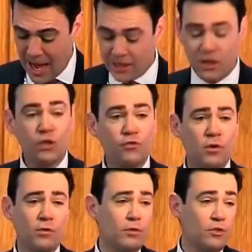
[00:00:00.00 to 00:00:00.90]
At a
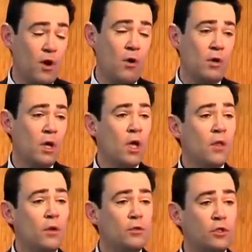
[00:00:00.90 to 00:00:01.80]
stroke,
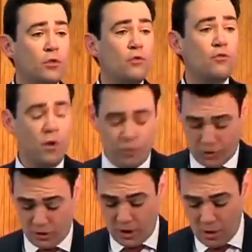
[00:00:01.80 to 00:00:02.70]
those two
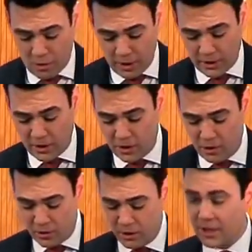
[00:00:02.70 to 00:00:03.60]
crucial local
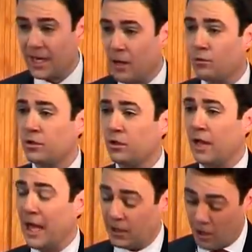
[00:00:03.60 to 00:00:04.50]
institutions,
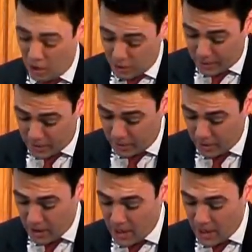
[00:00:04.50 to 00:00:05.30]
council and hospital,